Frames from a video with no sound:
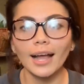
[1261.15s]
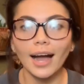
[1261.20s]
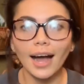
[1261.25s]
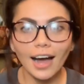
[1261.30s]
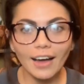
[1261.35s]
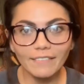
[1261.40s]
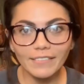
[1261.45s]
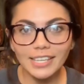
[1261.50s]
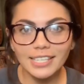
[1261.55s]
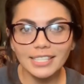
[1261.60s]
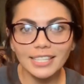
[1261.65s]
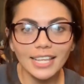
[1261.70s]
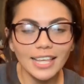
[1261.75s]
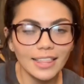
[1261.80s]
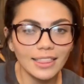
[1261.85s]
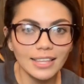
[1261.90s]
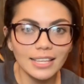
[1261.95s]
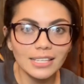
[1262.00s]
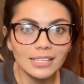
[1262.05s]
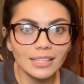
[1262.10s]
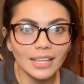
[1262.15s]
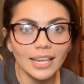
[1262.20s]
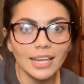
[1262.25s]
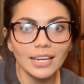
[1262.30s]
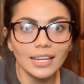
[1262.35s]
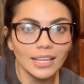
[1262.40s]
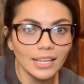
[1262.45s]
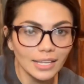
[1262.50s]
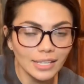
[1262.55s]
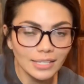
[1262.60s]
Obviously these
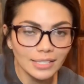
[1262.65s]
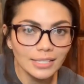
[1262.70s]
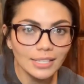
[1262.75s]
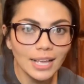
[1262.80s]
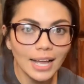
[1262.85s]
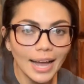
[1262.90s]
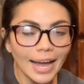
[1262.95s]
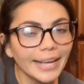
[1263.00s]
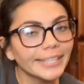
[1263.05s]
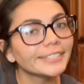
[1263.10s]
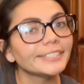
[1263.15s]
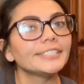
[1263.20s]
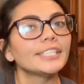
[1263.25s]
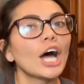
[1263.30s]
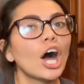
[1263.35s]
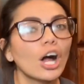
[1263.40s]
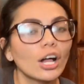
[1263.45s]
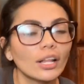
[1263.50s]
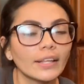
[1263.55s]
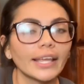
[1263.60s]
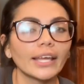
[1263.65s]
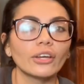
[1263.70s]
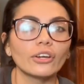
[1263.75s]
ladies, I stalk like